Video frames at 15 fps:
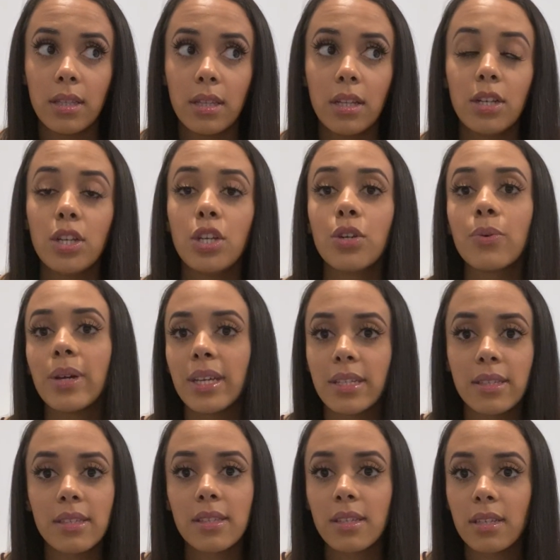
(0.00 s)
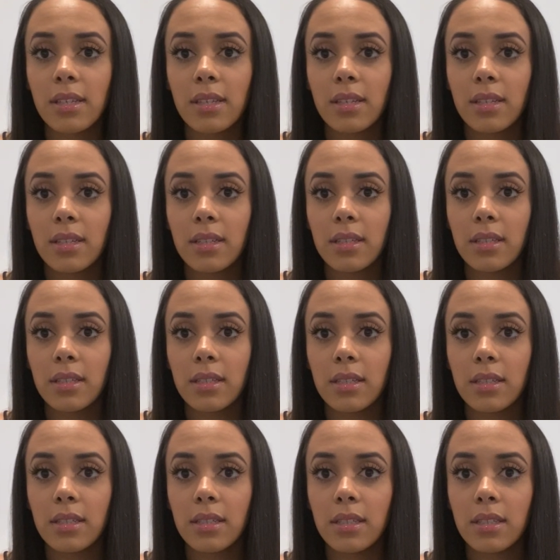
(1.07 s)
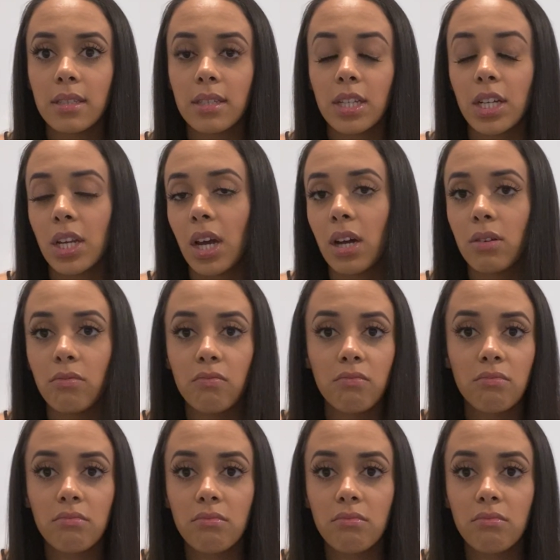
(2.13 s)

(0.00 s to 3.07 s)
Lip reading: the newest, you know,